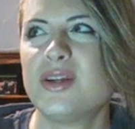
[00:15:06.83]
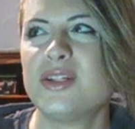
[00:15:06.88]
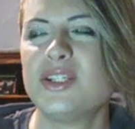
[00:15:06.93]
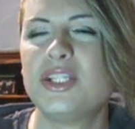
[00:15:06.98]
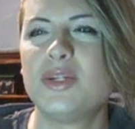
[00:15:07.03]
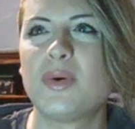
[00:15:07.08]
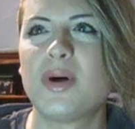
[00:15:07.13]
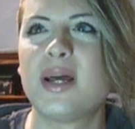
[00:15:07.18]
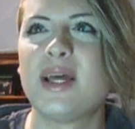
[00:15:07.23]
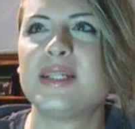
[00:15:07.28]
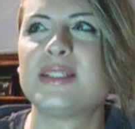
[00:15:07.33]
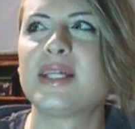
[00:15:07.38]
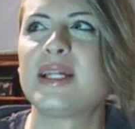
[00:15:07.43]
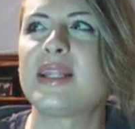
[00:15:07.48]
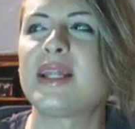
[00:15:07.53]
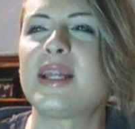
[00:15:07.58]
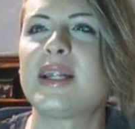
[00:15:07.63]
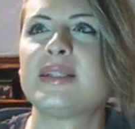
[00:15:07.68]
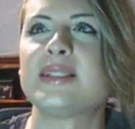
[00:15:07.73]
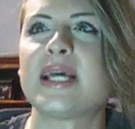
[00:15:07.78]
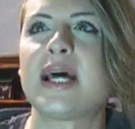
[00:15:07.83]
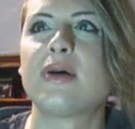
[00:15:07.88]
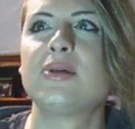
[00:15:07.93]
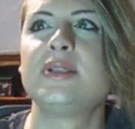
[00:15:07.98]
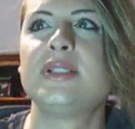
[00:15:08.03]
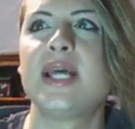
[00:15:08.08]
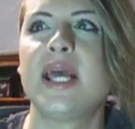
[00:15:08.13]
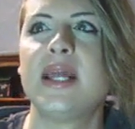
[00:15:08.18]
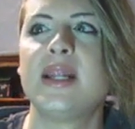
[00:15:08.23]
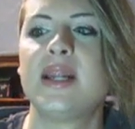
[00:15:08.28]
Do I, it's not that it's
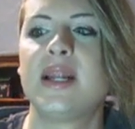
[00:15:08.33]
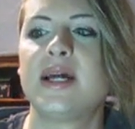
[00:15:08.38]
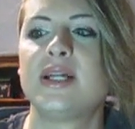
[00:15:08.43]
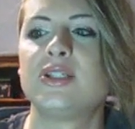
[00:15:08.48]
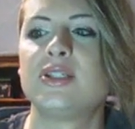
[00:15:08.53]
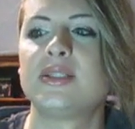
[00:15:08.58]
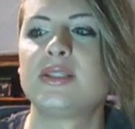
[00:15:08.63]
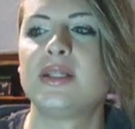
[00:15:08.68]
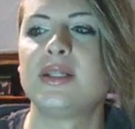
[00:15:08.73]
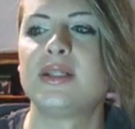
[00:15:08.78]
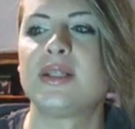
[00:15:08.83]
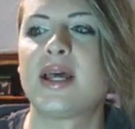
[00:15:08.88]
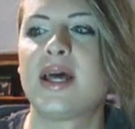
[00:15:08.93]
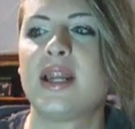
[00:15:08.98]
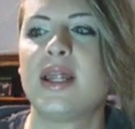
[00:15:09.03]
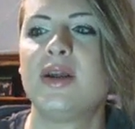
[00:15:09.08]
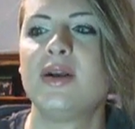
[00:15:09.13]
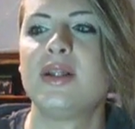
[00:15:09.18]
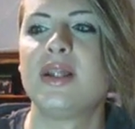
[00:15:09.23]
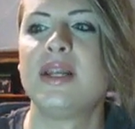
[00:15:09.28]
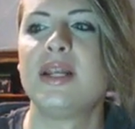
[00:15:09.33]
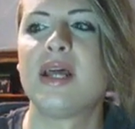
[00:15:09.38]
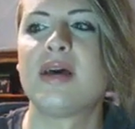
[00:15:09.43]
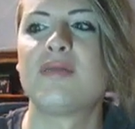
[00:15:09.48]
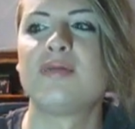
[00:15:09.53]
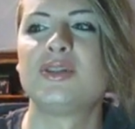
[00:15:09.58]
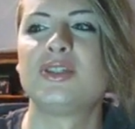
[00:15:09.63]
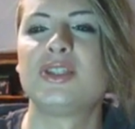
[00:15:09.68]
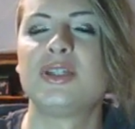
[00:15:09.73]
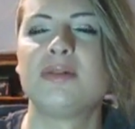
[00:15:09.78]
outdated. I just think that it,
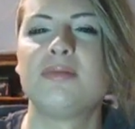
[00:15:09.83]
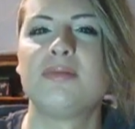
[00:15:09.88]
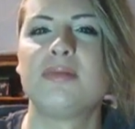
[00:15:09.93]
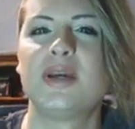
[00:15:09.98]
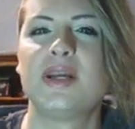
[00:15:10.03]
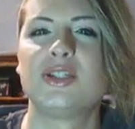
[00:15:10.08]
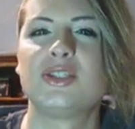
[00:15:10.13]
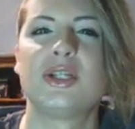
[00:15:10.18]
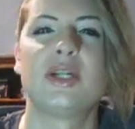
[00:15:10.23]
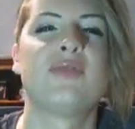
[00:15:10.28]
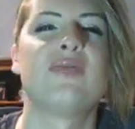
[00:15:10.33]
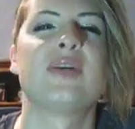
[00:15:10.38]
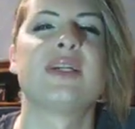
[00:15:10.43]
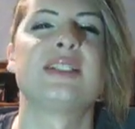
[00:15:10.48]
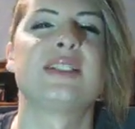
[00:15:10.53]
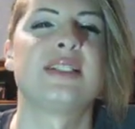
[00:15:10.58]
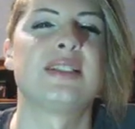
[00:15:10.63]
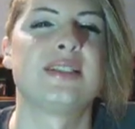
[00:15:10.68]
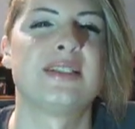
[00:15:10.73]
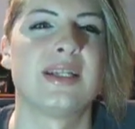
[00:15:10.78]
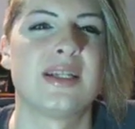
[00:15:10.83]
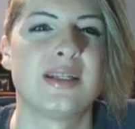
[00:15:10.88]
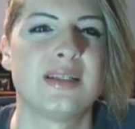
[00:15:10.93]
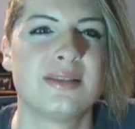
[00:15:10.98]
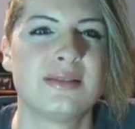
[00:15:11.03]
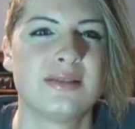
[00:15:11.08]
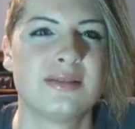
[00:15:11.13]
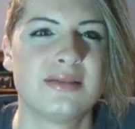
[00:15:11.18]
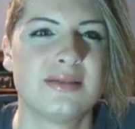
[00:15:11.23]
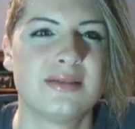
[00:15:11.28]
never should should have existed.